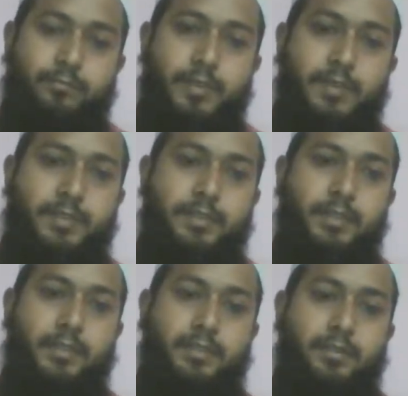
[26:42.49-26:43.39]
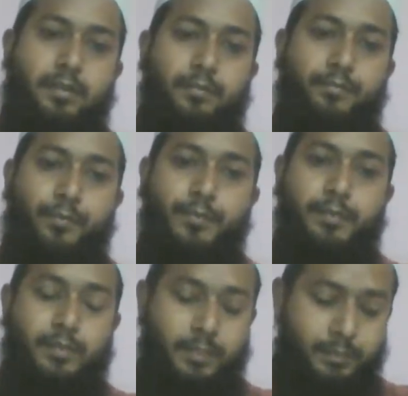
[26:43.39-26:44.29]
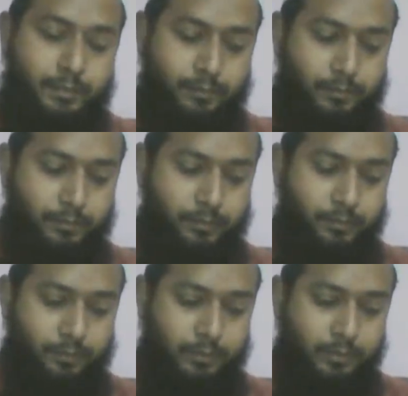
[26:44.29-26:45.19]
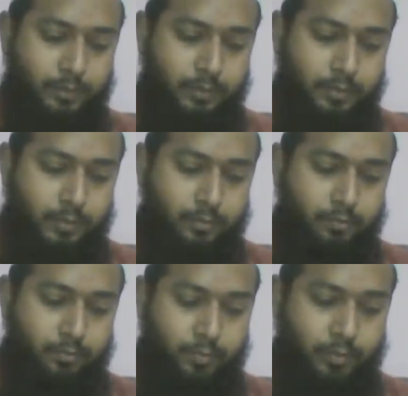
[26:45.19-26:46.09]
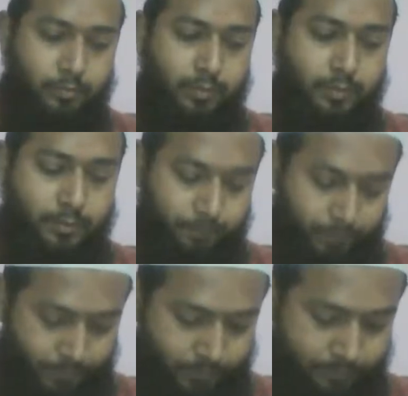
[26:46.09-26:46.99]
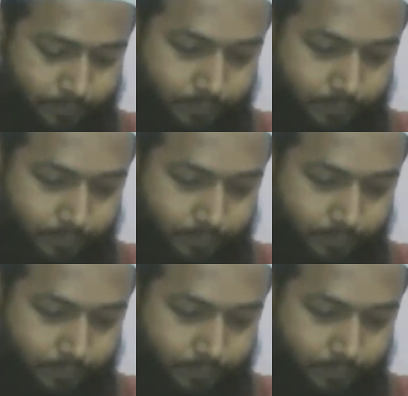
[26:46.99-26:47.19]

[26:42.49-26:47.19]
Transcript: basic things from these lessons. So you can see page number